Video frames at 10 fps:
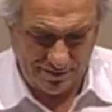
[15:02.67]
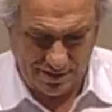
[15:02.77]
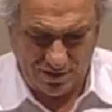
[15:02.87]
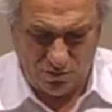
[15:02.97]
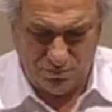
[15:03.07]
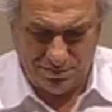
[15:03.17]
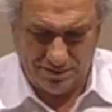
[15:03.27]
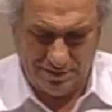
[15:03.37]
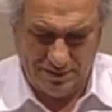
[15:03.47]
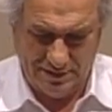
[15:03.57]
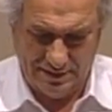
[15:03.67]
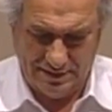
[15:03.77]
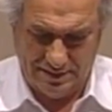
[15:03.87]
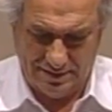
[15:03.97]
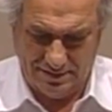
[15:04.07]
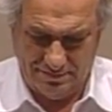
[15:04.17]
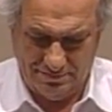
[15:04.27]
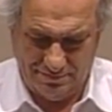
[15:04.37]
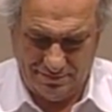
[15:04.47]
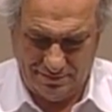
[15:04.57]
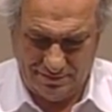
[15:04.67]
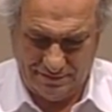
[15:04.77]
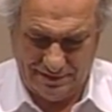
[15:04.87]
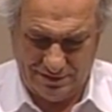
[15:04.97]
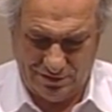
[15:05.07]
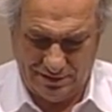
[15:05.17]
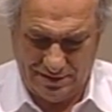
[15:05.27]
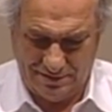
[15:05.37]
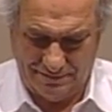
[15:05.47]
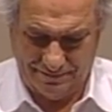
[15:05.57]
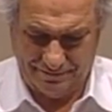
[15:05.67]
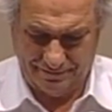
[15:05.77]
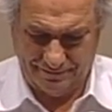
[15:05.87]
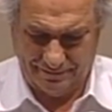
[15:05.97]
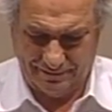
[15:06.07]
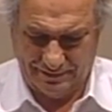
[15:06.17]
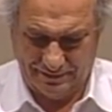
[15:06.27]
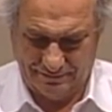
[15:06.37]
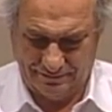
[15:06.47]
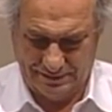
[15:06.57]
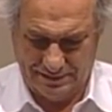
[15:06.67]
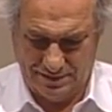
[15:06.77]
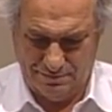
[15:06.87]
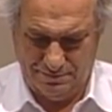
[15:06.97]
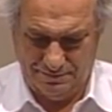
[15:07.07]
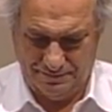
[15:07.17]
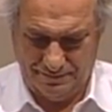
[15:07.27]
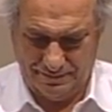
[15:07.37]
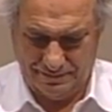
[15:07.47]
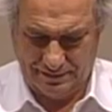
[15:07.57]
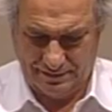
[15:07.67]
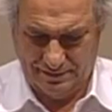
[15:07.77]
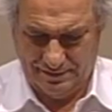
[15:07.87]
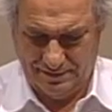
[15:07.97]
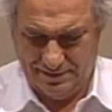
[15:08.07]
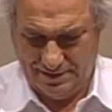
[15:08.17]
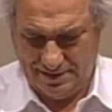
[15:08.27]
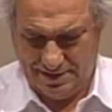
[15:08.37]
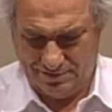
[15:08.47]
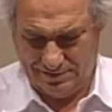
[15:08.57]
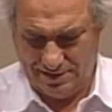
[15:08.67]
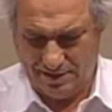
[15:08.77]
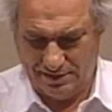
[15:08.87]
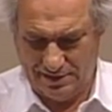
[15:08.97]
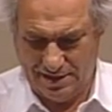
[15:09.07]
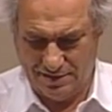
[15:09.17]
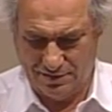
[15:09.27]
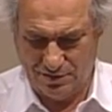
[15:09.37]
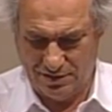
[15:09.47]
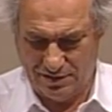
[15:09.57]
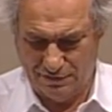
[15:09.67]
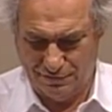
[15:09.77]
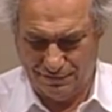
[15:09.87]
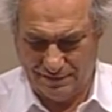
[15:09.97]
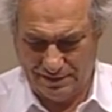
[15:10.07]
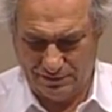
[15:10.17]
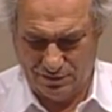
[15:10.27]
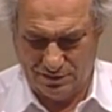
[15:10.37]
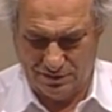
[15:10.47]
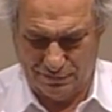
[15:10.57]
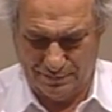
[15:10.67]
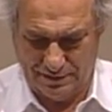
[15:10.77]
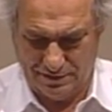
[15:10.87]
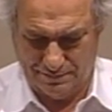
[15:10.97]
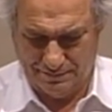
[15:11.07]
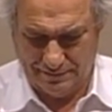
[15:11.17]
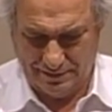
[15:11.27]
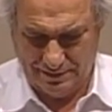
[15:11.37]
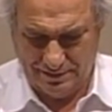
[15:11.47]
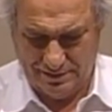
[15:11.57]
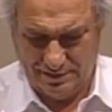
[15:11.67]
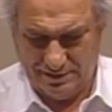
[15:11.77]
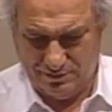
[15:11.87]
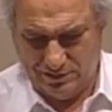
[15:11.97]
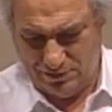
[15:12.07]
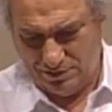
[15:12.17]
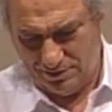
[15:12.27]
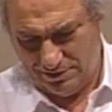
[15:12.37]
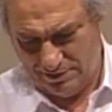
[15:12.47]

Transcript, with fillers: I hope, uh, eventually, some How stuck together could it have, could it have become? There we are.